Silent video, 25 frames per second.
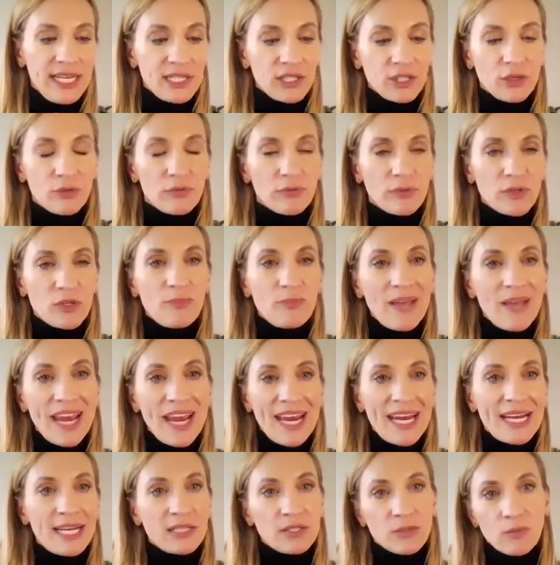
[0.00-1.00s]
It's group
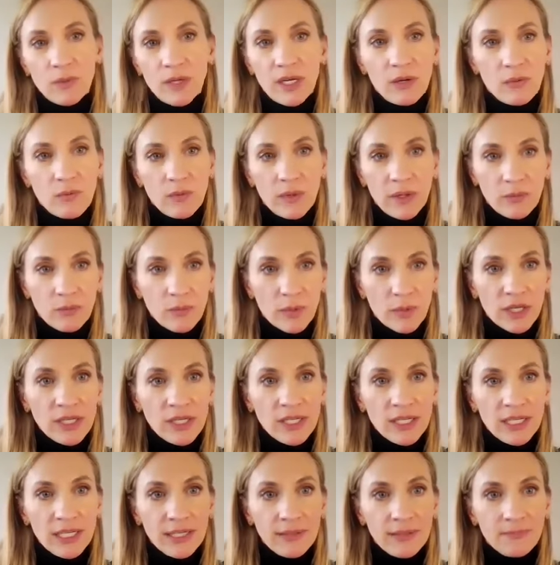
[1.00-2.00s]
and it's one on one
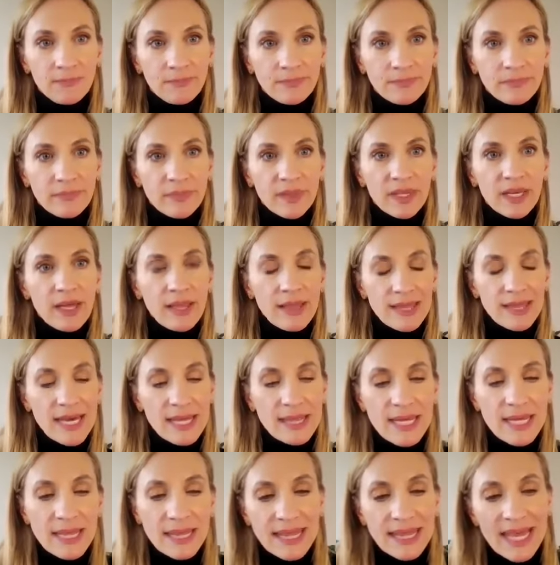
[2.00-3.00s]
work.
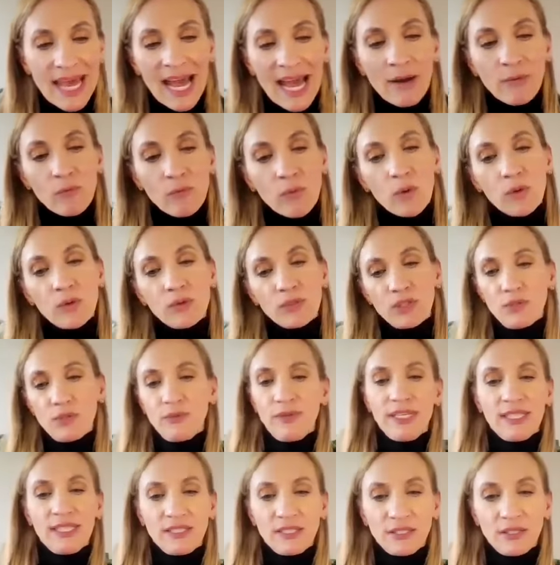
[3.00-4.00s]
And then that rolls you
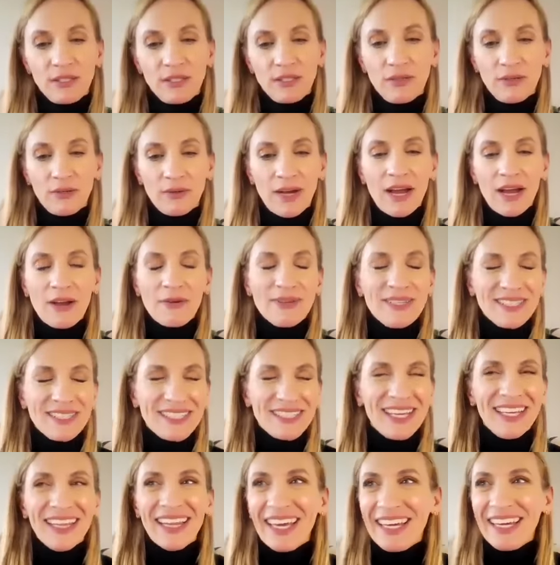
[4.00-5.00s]
into, I always
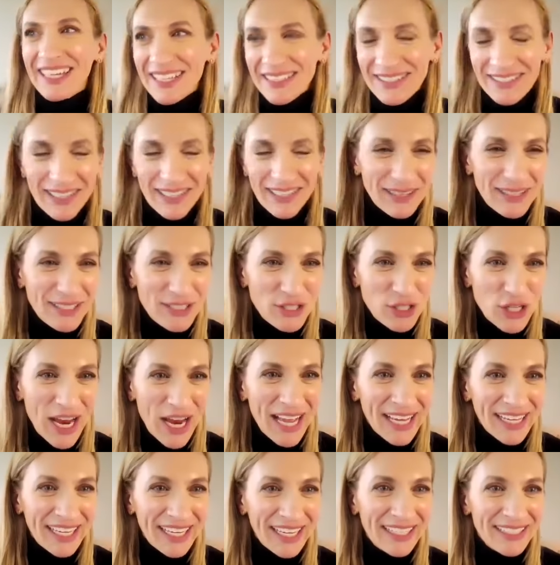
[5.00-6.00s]
say, like, it's like the
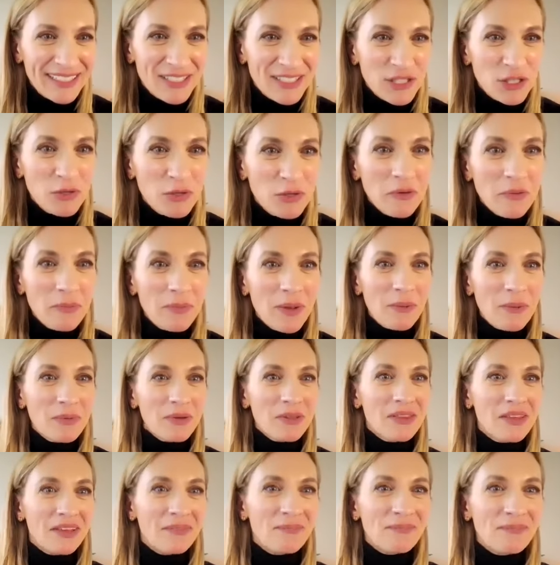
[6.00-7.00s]
jackets. Do you remember
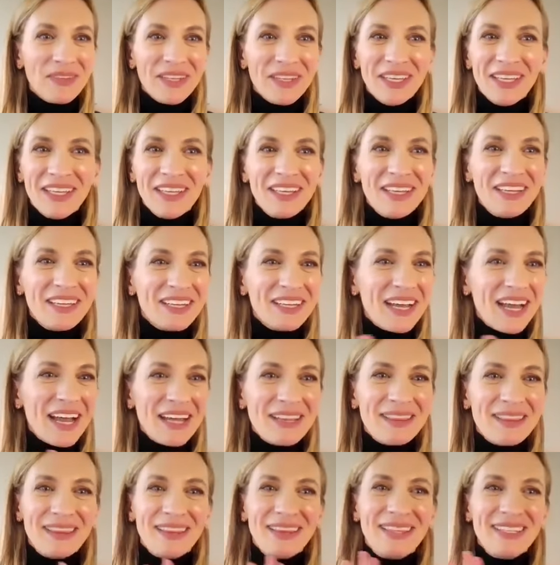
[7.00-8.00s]
the
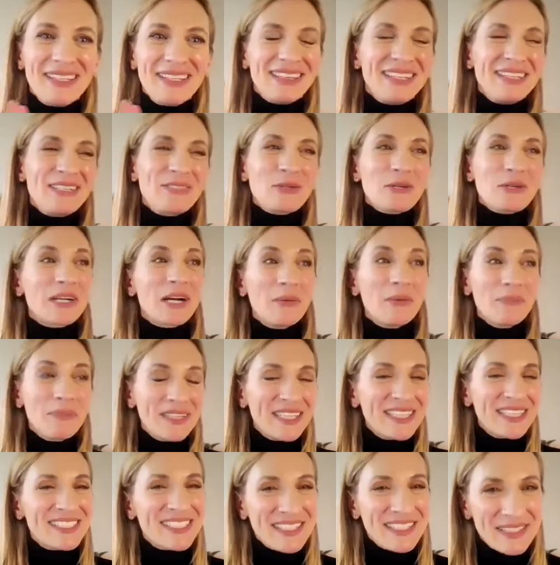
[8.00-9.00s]
I, uh, these are
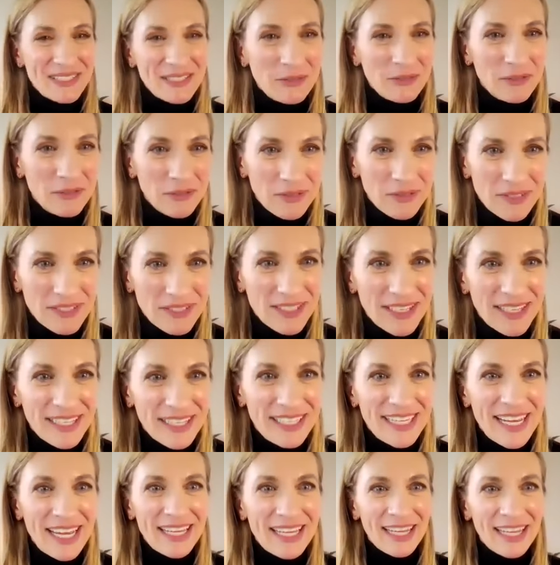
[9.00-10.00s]
companies that still do this to the
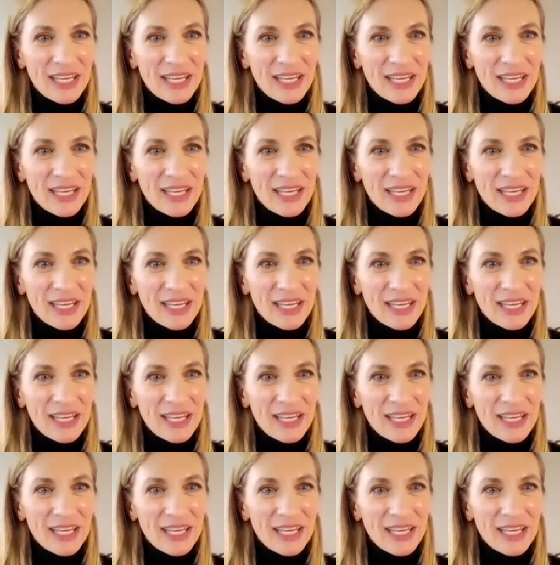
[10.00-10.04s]
day.